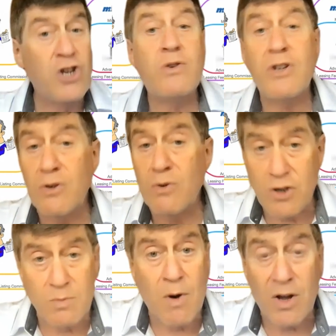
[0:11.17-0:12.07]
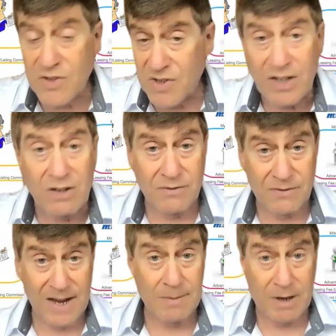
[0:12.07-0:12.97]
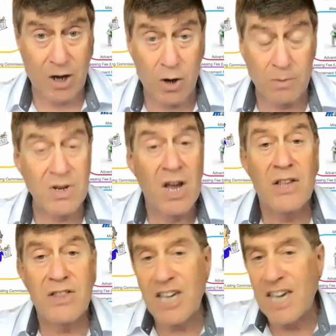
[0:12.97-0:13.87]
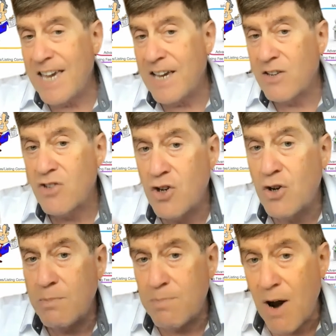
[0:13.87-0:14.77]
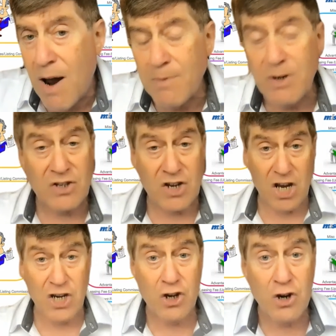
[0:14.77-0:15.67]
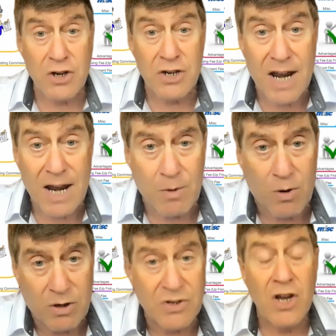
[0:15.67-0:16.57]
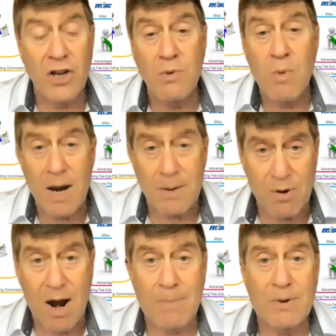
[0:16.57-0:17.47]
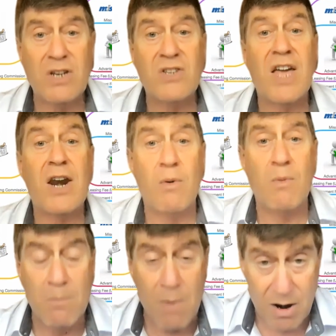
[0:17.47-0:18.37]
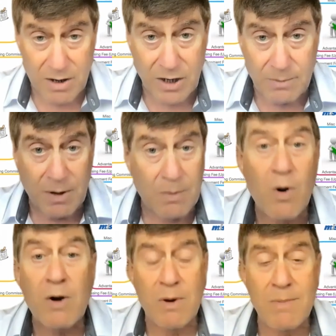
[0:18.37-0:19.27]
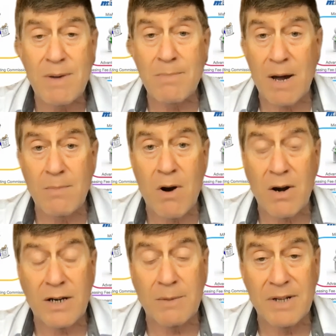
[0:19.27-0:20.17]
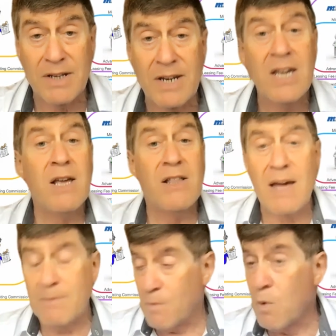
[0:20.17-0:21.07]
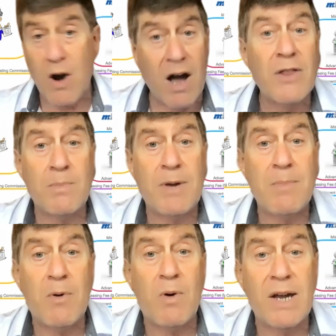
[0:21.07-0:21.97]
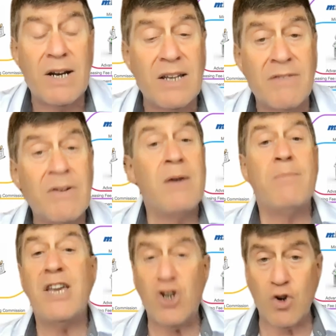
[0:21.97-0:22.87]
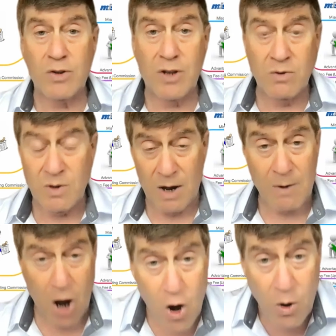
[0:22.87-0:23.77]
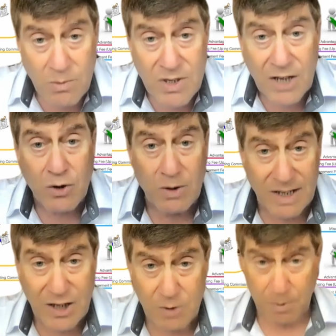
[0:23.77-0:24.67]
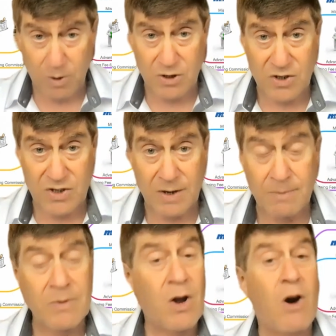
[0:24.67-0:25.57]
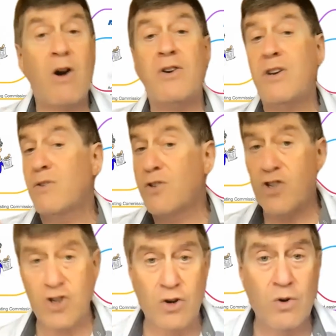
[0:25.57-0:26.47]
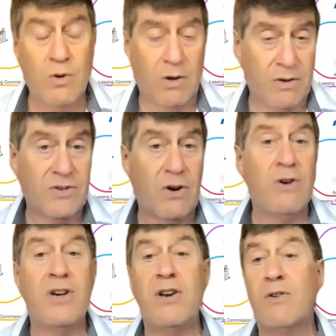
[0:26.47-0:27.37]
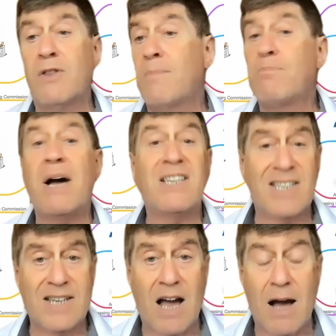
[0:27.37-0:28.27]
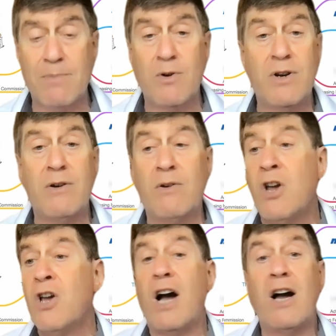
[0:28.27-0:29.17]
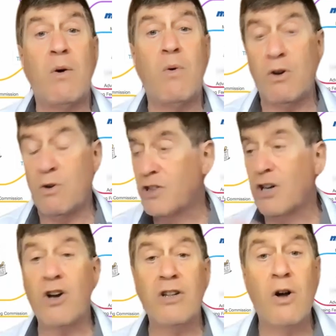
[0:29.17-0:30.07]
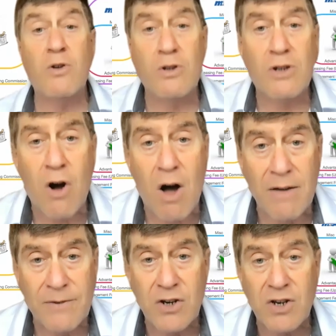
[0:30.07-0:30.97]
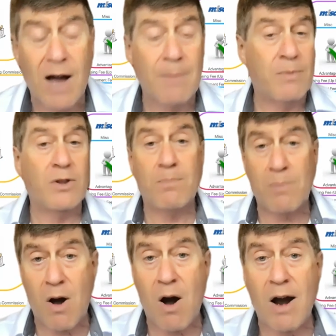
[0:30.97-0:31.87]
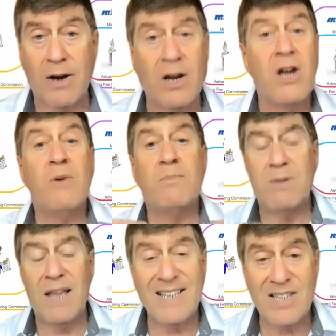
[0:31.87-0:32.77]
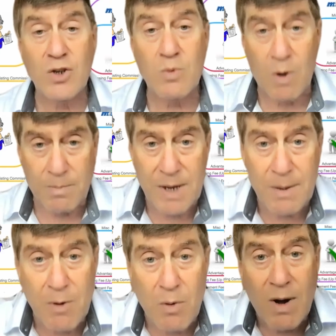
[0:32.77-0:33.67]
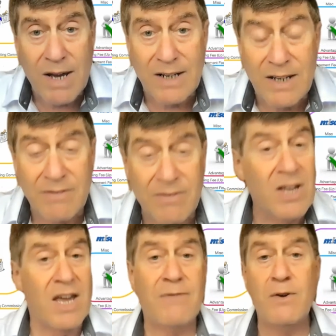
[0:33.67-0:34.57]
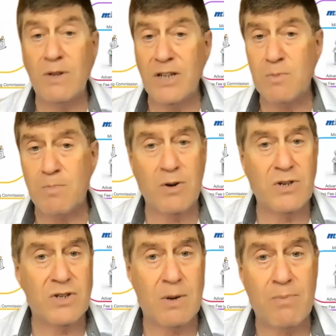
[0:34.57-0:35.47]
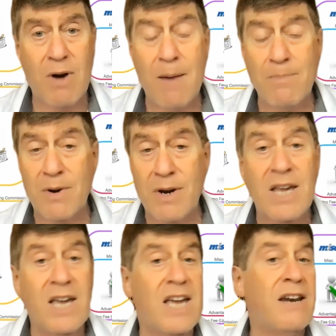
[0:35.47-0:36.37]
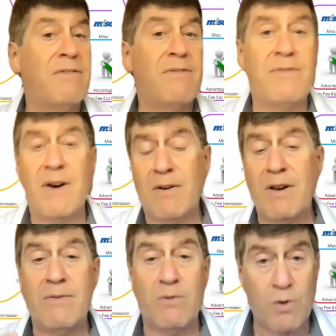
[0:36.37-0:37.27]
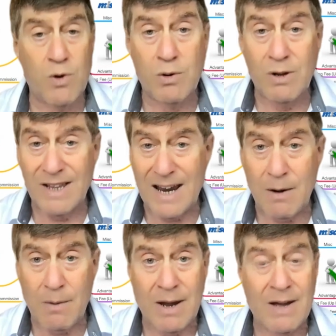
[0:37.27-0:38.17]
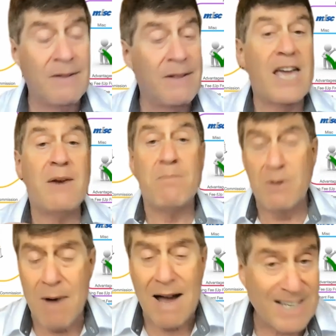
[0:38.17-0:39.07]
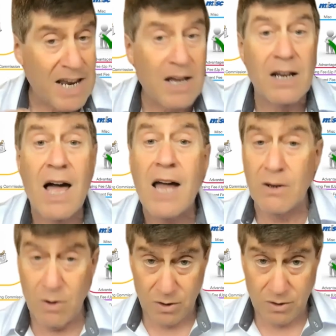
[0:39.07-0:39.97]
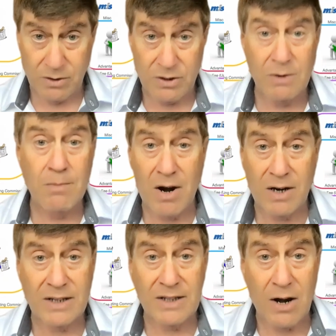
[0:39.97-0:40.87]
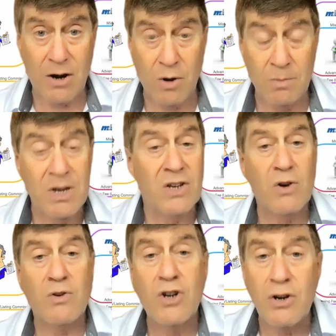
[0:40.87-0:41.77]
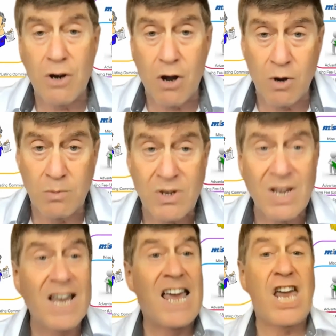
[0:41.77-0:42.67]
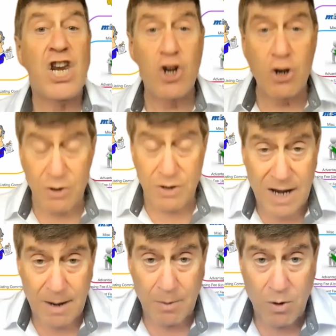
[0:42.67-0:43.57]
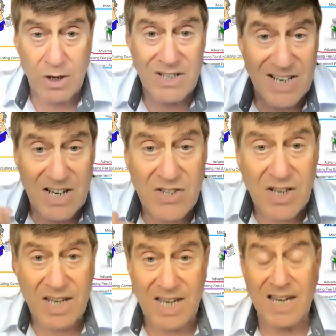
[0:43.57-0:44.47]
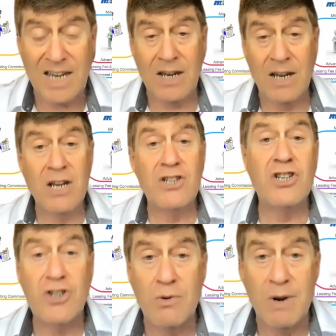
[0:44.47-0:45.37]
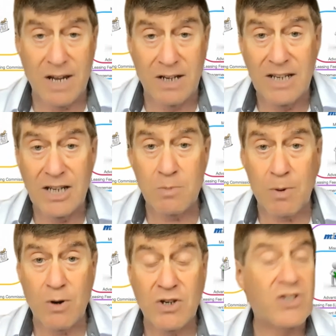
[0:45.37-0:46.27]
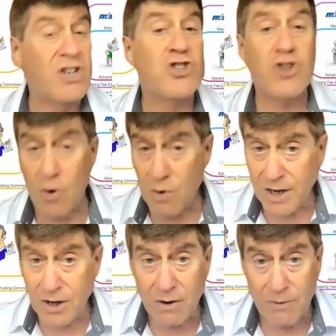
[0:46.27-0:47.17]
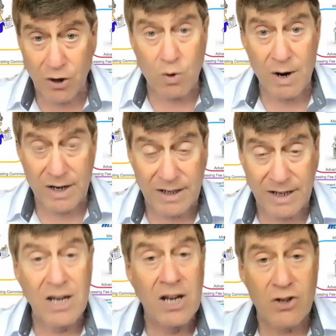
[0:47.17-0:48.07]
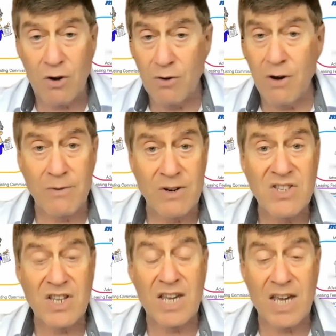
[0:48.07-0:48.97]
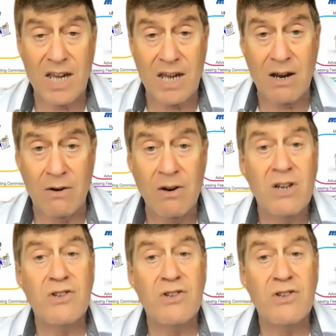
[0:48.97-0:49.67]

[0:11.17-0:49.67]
You can do small single-family homes. The key is good properties in good neighborhoods. You want properties that are marketable. What do we mean by marketability? That where other people want to live. Make sure those homes that you're lease purchasing are near the schools, or near the bus stop, or near the local coffee shop or the park. Places where people want to live. If you lease purchase a property in a very rural area, it might take a lot longer to market that home. So good homes in good neighborhoods is the key to doing a lease purchase and turning it over quickly. Turnover is the key here.